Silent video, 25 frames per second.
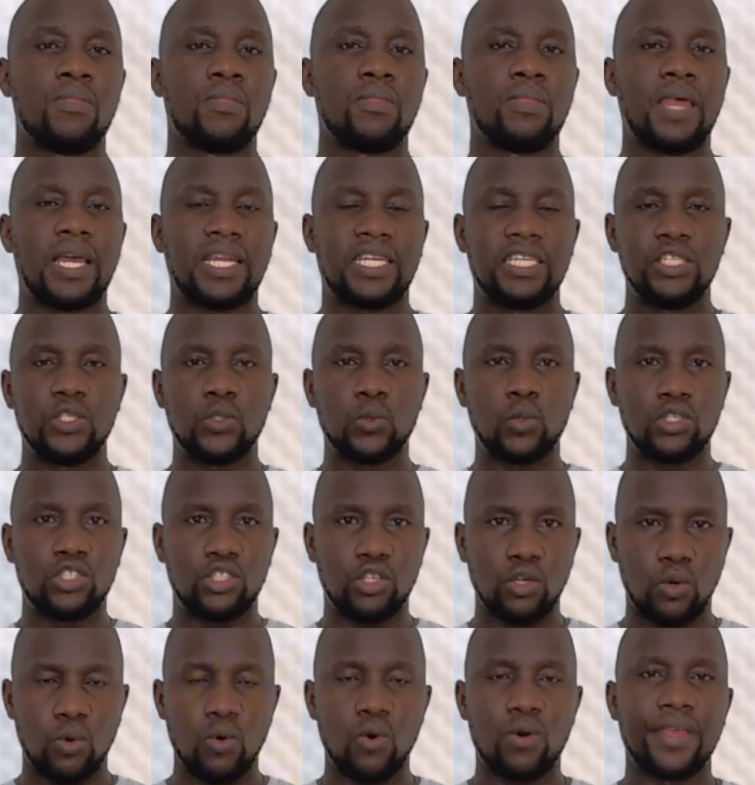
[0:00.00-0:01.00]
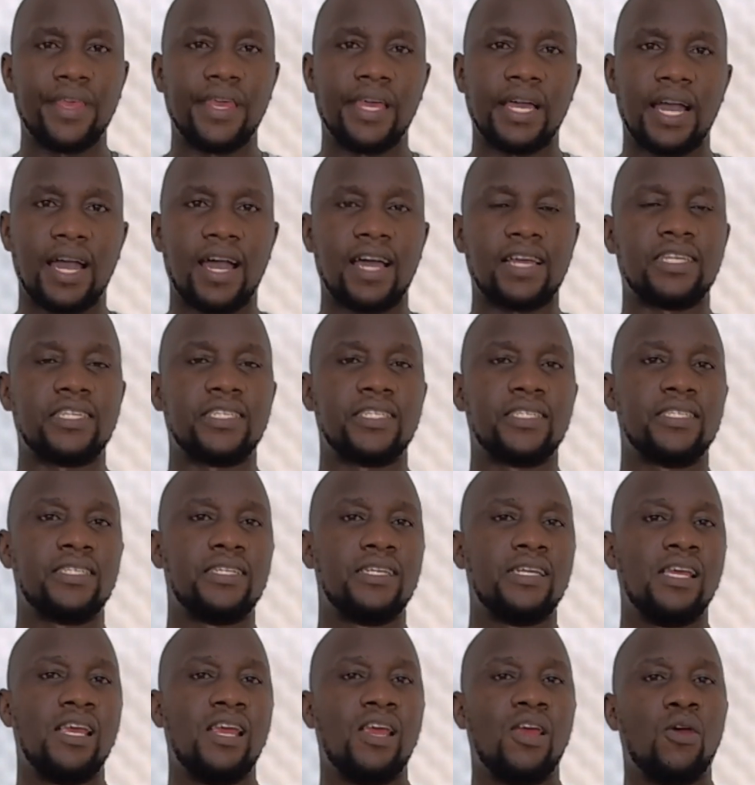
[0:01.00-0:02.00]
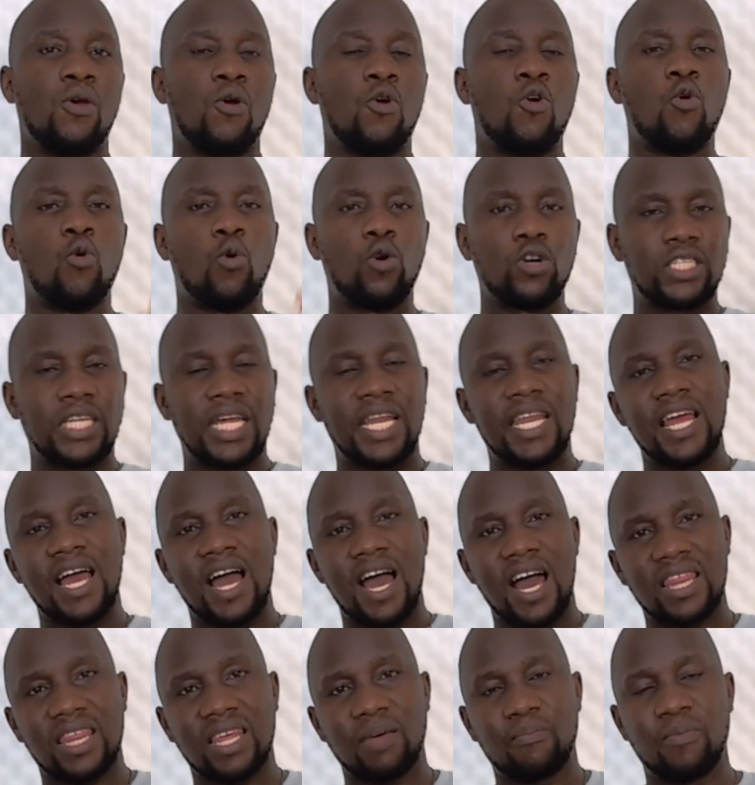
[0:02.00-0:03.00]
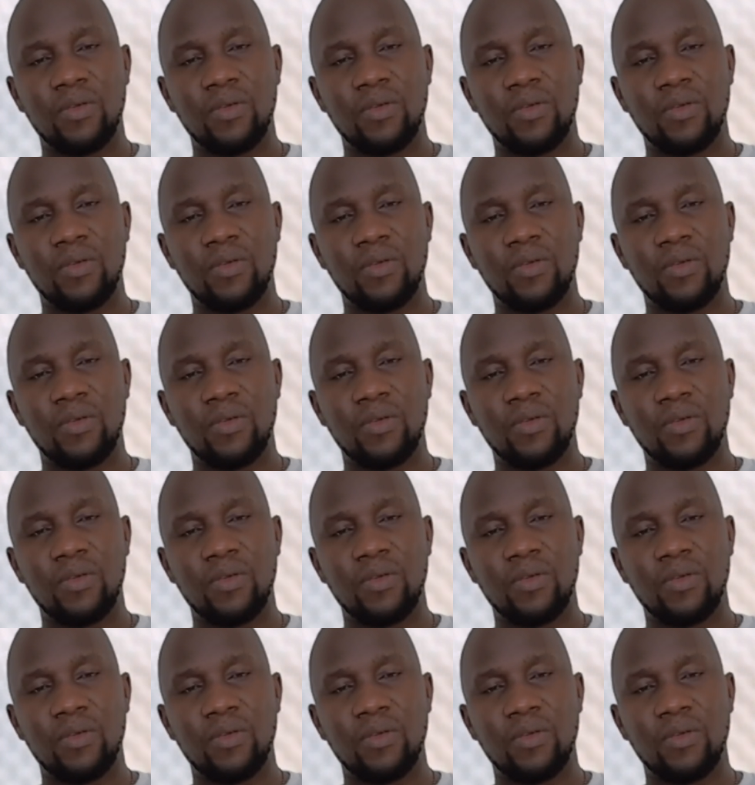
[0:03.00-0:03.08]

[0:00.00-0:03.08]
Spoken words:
that is what you're looking at. What are the other